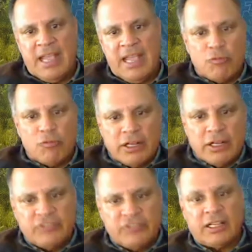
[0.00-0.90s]
and
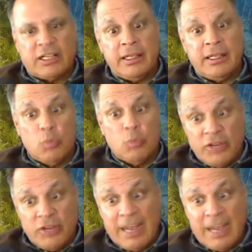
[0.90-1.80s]
realistically, what
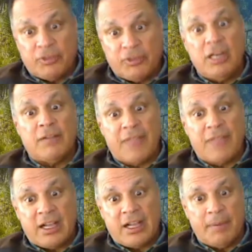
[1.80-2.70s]
is the opportunity of
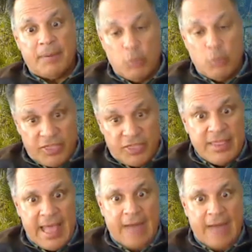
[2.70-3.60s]
that company within
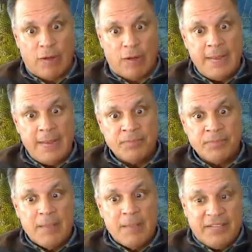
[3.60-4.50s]
that, right?
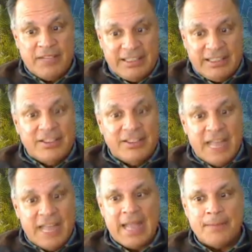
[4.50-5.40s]
Because at the end of the
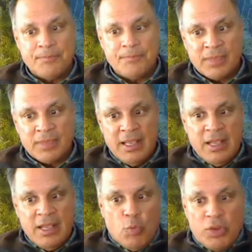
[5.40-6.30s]
day,
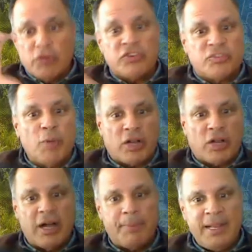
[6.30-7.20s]
when you're a small
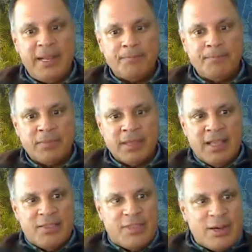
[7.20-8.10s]
company,
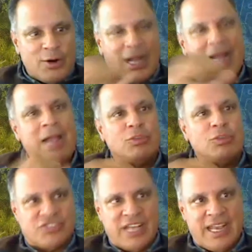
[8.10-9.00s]
I
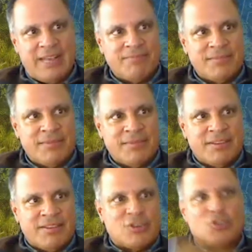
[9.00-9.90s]
would say,
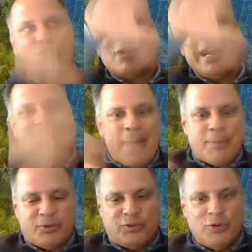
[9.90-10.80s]
great
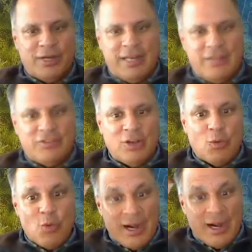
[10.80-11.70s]
opportunities
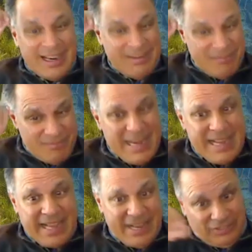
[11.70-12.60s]
where in many
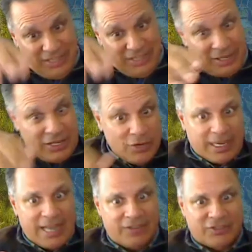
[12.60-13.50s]
cases, even in your
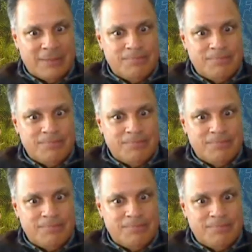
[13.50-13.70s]
case,